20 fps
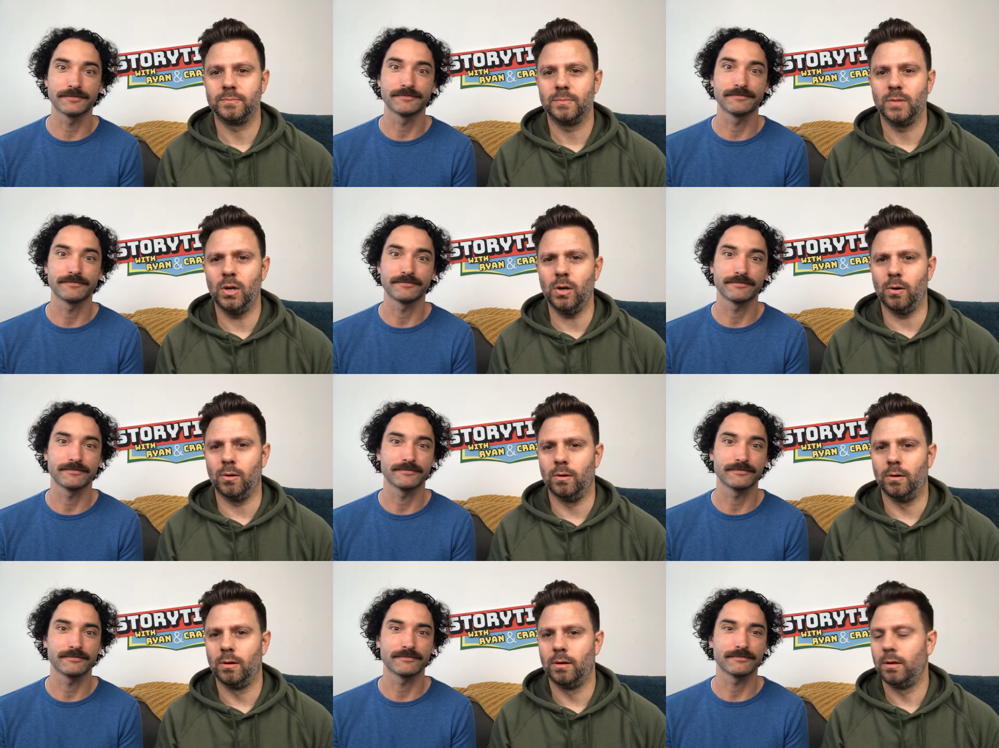
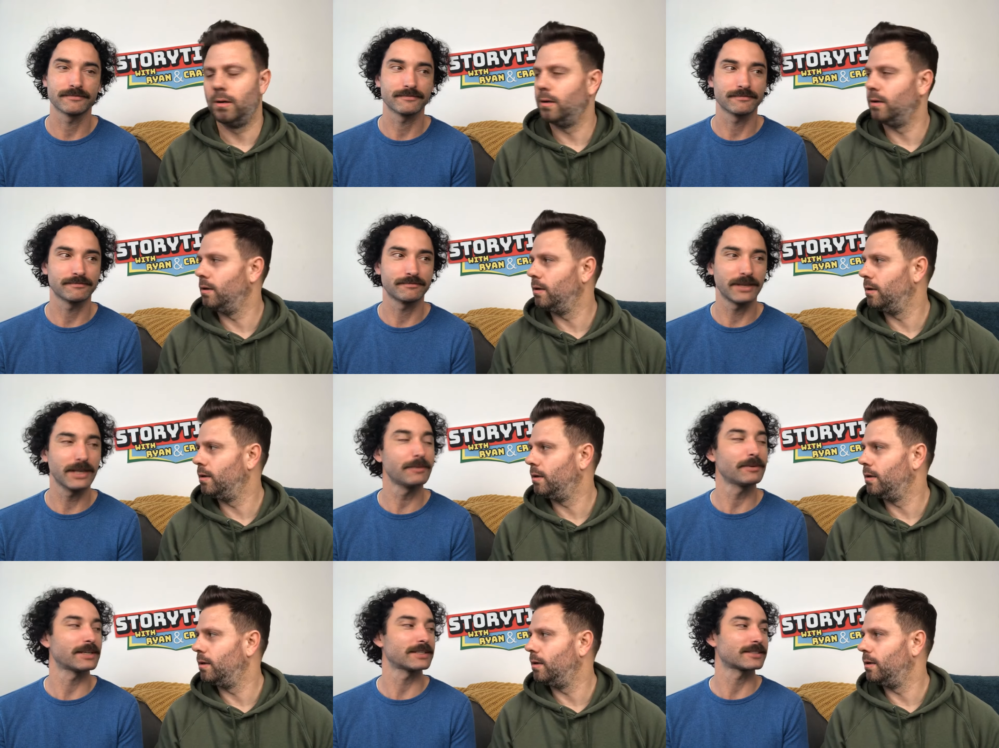Speaker 1: Who?
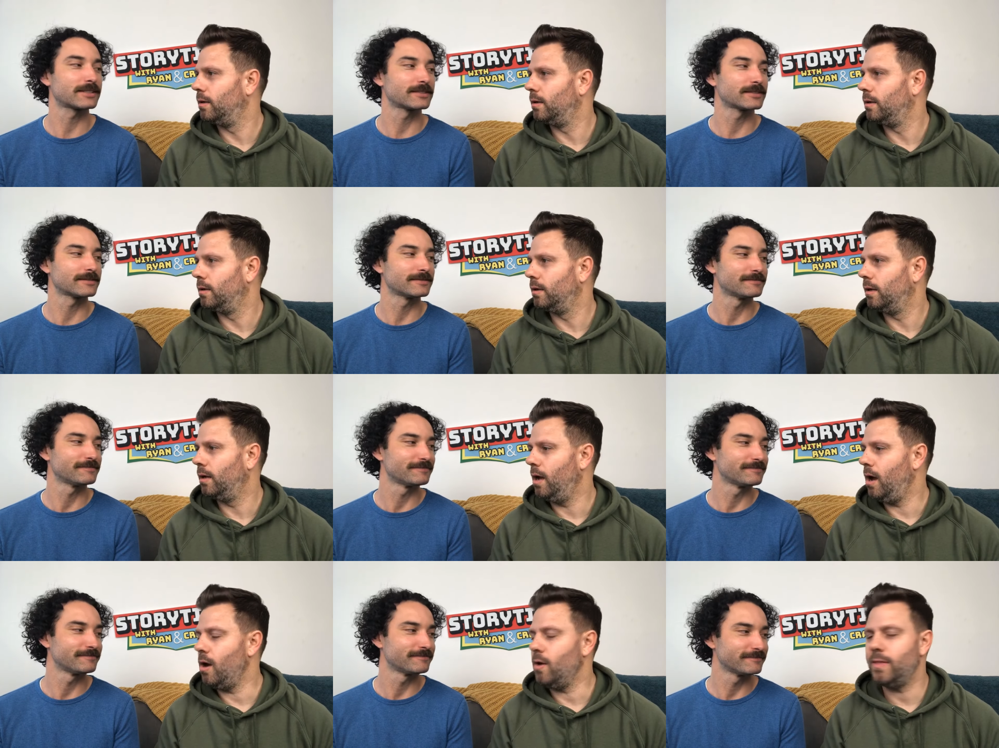Bemis.
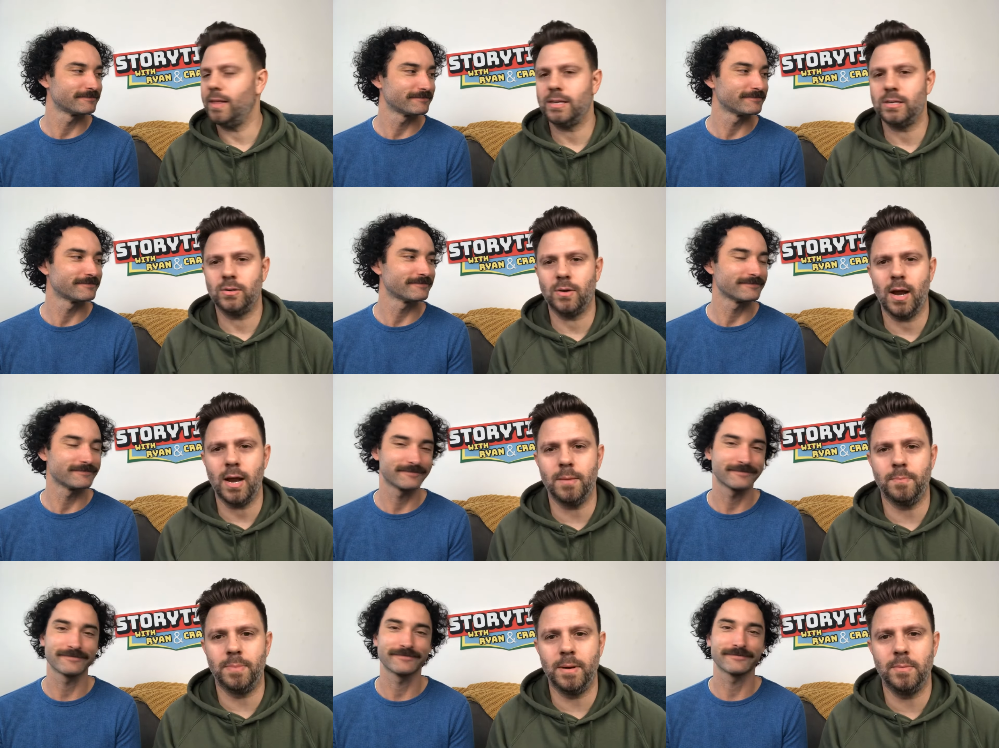Oh, that's
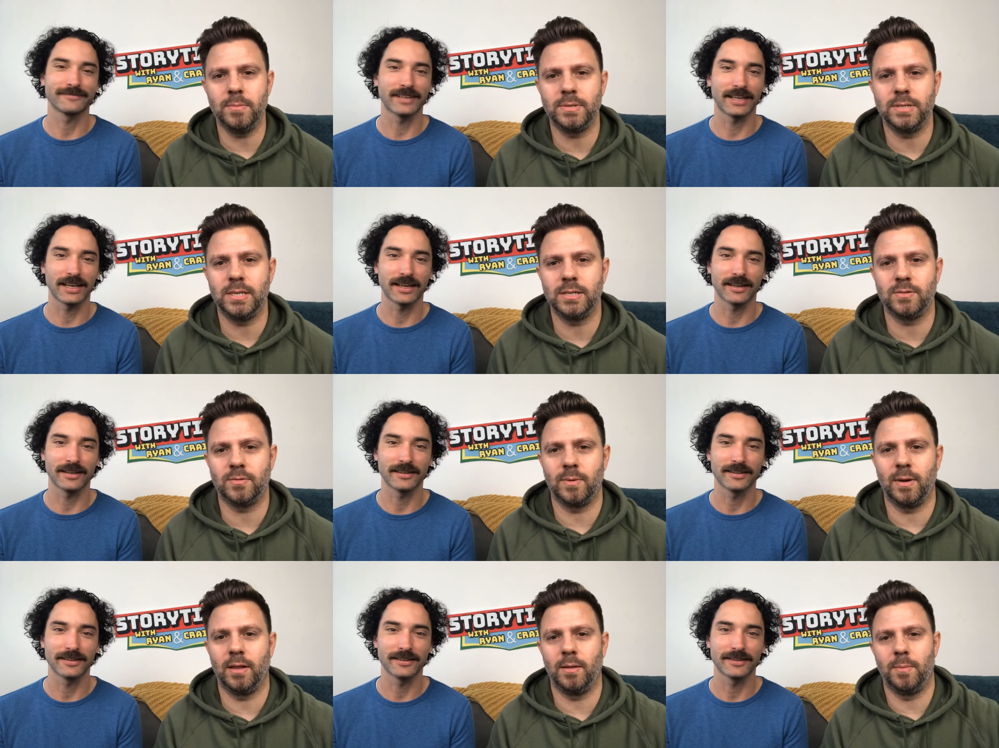right. Bemis yeah. is
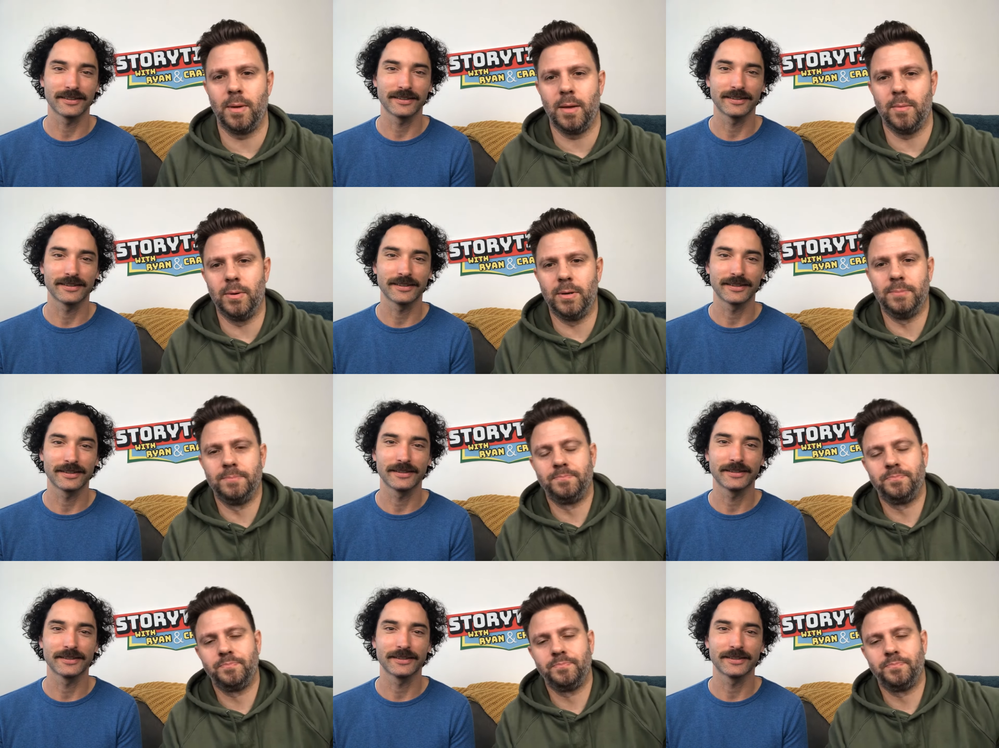from Alabama.